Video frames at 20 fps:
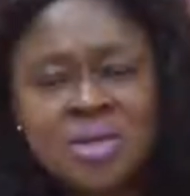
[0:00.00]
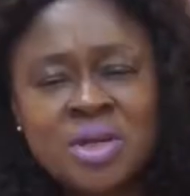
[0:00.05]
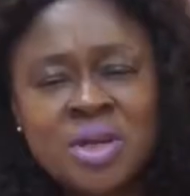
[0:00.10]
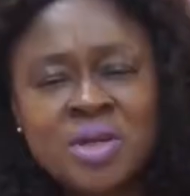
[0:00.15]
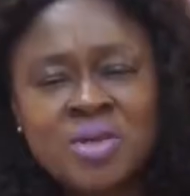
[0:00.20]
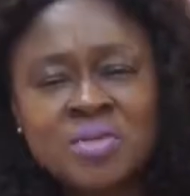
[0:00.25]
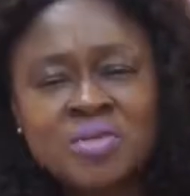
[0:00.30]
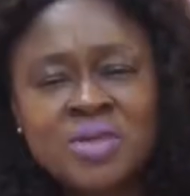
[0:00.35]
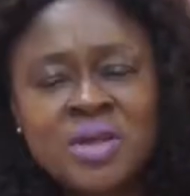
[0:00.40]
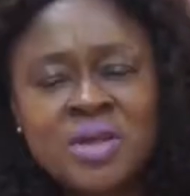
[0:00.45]
the
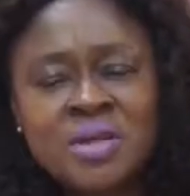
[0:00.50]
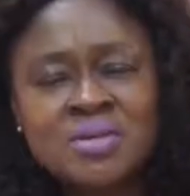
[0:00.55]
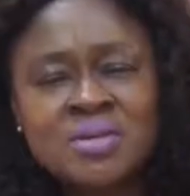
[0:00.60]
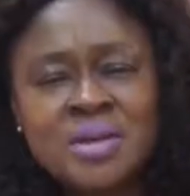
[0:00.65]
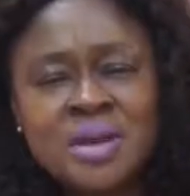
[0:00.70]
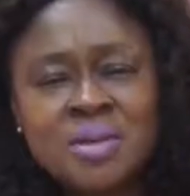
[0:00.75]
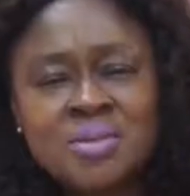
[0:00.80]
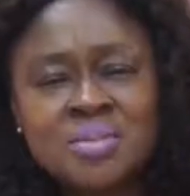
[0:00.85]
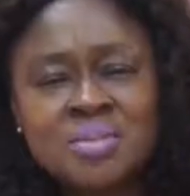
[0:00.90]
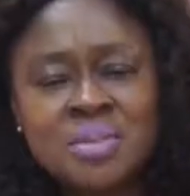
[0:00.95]
day of the
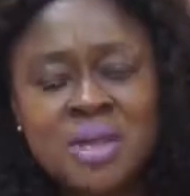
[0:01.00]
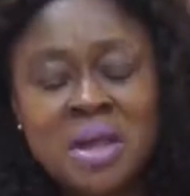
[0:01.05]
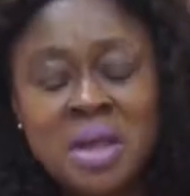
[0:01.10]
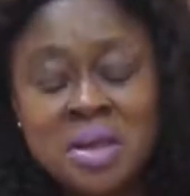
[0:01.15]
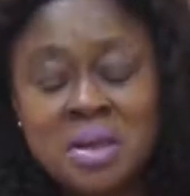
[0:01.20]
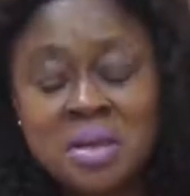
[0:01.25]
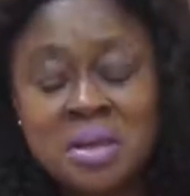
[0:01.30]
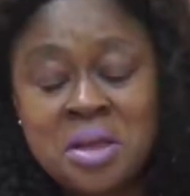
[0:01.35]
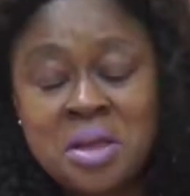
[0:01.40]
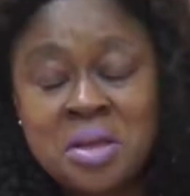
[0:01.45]
exam,
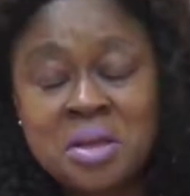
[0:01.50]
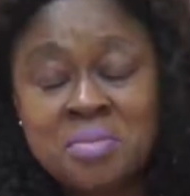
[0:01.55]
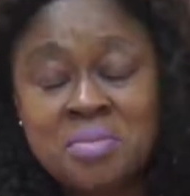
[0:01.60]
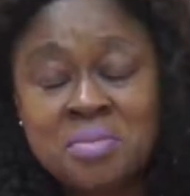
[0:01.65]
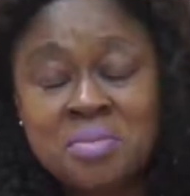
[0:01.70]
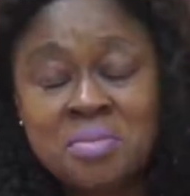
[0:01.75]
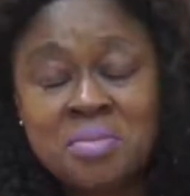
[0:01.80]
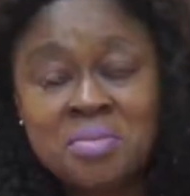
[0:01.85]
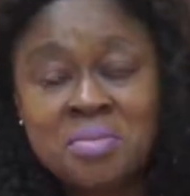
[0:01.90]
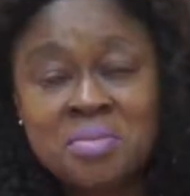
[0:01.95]
I
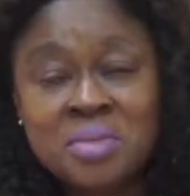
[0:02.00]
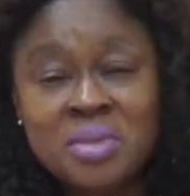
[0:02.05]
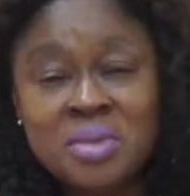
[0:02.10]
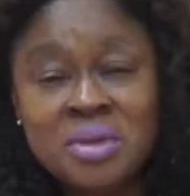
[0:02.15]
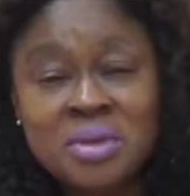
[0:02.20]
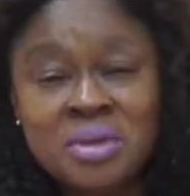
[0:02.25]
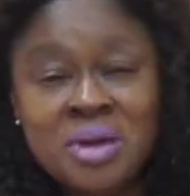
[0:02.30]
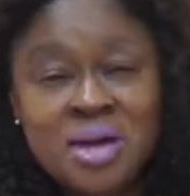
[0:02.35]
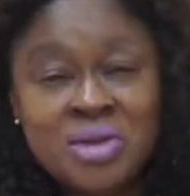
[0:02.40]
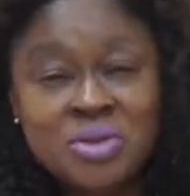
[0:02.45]
came
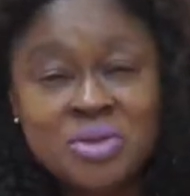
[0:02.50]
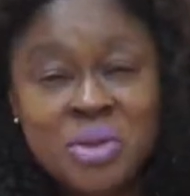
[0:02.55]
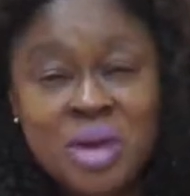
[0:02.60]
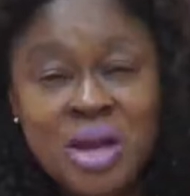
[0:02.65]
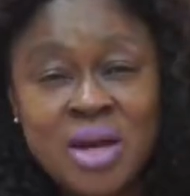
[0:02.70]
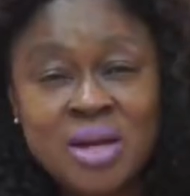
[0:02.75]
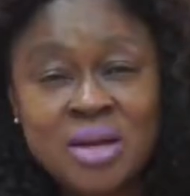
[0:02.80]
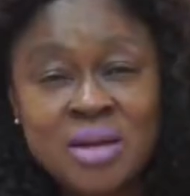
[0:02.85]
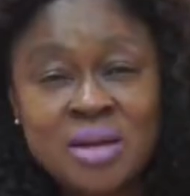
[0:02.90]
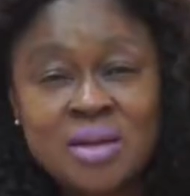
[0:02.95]

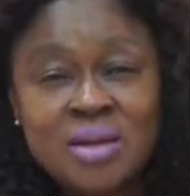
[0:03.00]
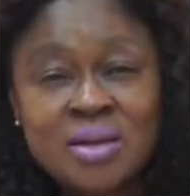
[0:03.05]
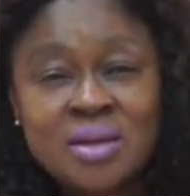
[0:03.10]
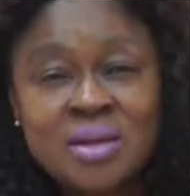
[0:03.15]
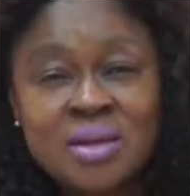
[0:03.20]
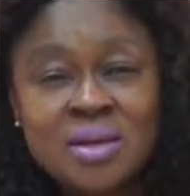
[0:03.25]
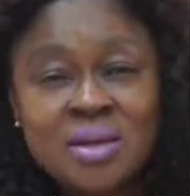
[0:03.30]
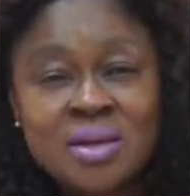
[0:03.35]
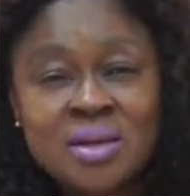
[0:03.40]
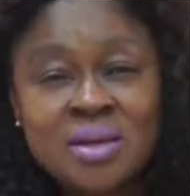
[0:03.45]
naturally
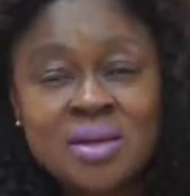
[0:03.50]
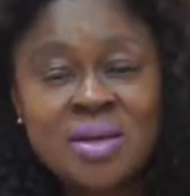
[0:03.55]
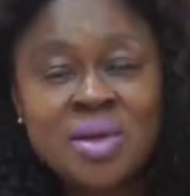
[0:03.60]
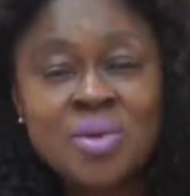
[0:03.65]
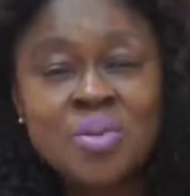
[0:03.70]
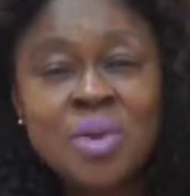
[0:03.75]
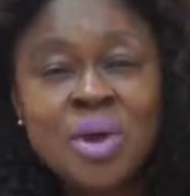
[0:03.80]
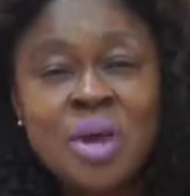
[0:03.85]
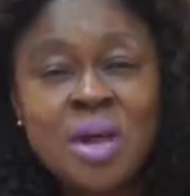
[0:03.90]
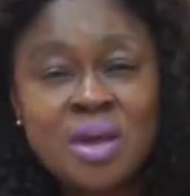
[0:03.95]

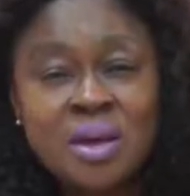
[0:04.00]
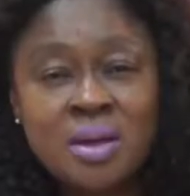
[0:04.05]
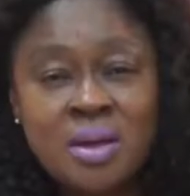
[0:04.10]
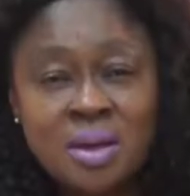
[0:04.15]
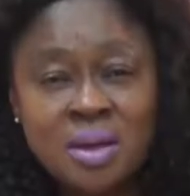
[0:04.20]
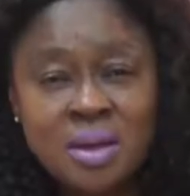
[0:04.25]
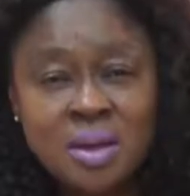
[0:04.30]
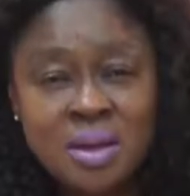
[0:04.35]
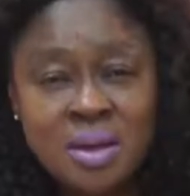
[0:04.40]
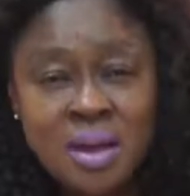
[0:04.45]
the way
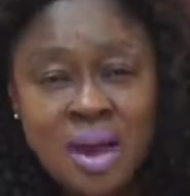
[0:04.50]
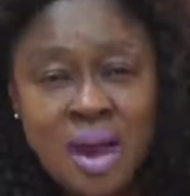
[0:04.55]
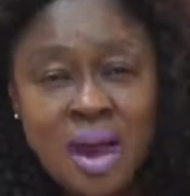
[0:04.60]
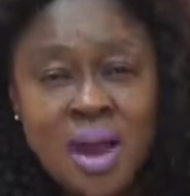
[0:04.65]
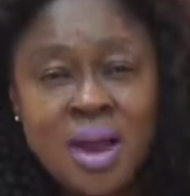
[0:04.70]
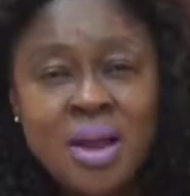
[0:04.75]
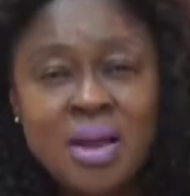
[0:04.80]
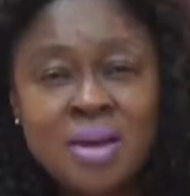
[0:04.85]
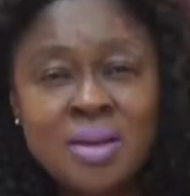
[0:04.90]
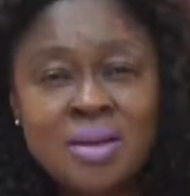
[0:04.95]

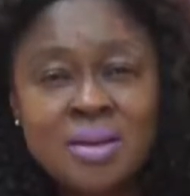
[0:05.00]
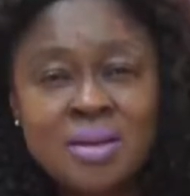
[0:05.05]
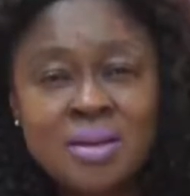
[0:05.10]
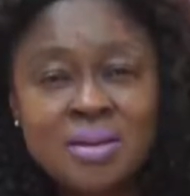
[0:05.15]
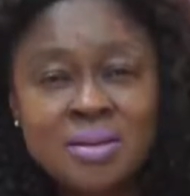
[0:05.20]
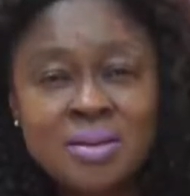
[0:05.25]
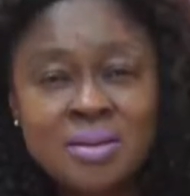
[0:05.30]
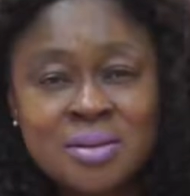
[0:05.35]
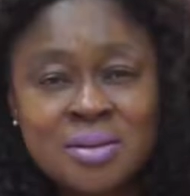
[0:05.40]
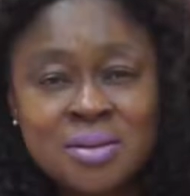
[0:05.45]
I
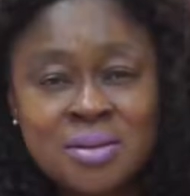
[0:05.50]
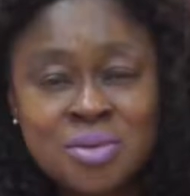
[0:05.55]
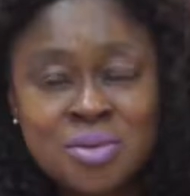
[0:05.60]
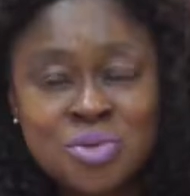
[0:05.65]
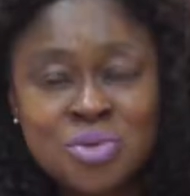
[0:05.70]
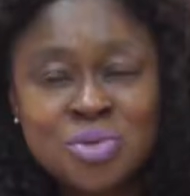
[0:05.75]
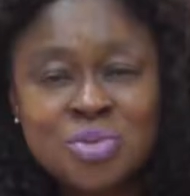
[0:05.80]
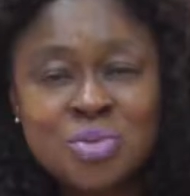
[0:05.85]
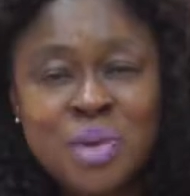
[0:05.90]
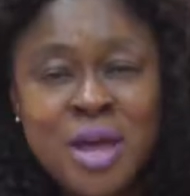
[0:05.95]

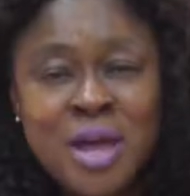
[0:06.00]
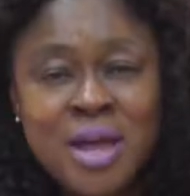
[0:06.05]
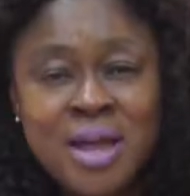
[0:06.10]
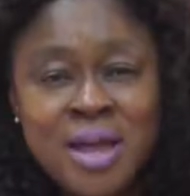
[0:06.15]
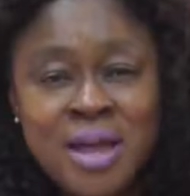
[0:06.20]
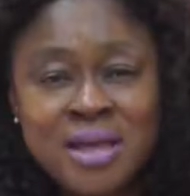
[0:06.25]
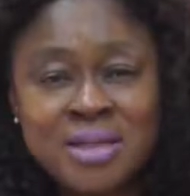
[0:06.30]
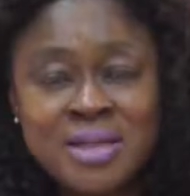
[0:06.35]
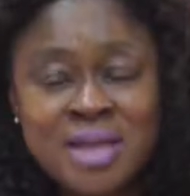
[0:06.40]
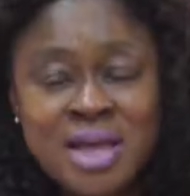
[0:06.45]
do my
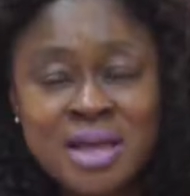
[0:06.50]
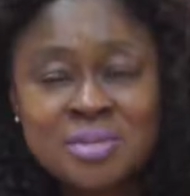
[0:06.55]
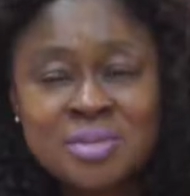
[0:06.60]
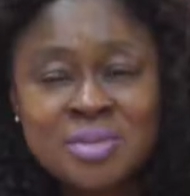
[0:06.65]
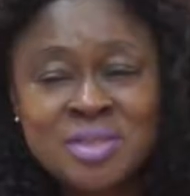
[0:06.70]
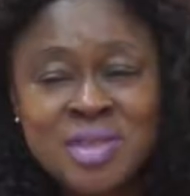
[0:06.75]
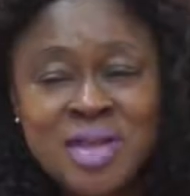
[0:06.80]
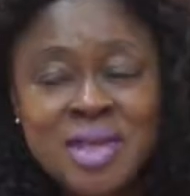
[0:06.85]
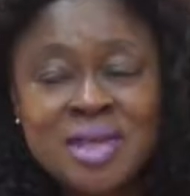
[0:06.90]
exams.